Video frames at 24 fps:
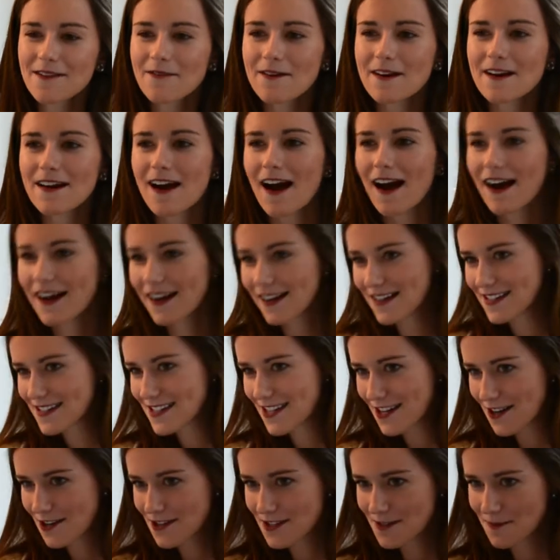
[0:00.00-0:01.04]
would not
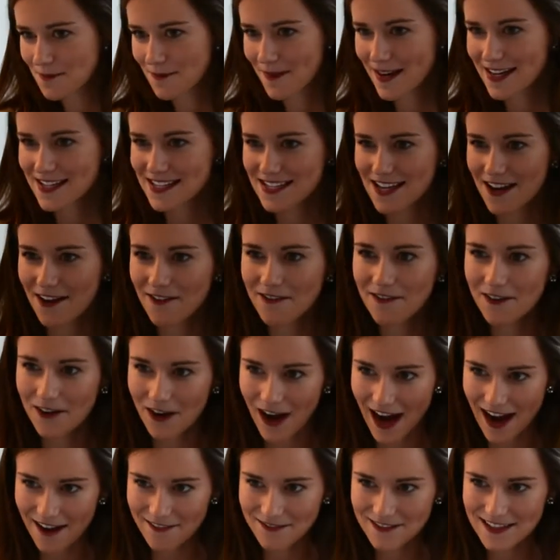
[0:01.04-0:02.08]
consider myself
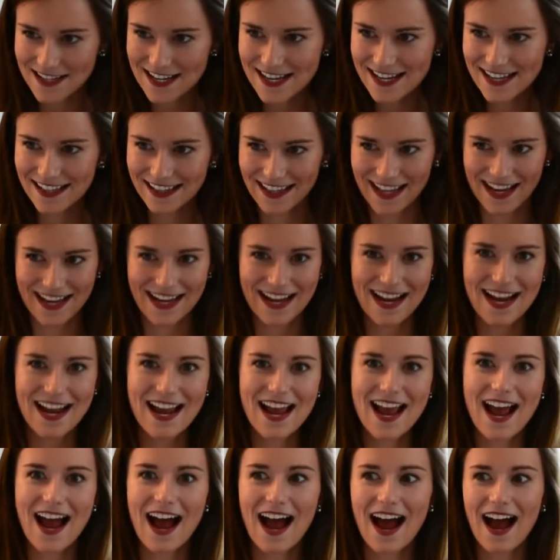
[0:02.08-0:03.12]
crafty. Like,
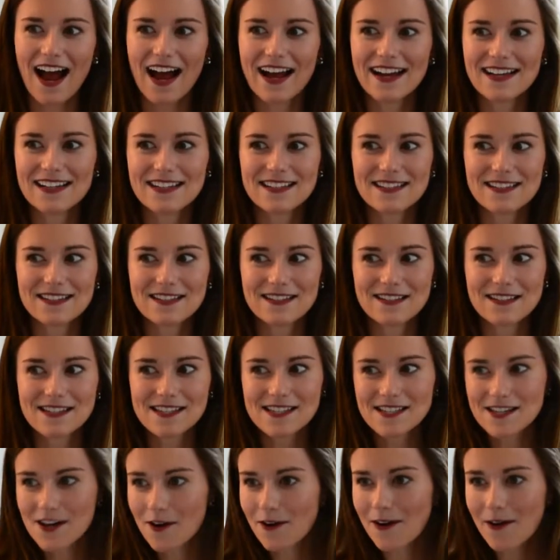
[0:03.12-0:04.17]
I
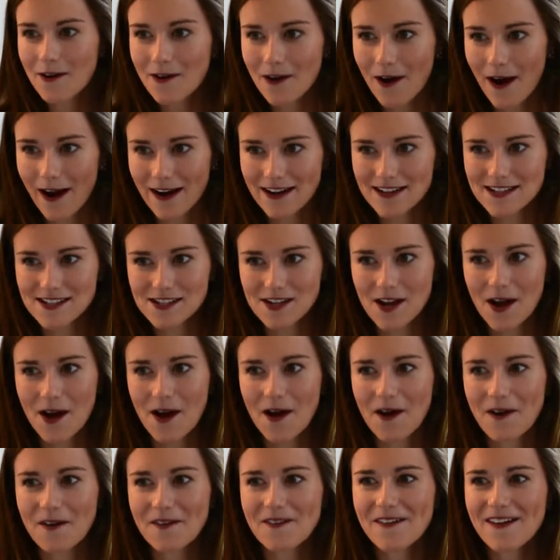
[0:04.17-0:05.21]
still don't know how to
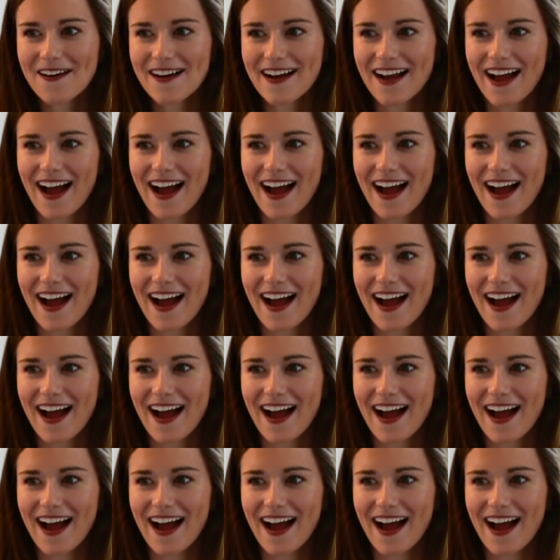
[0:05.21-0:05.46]
sew.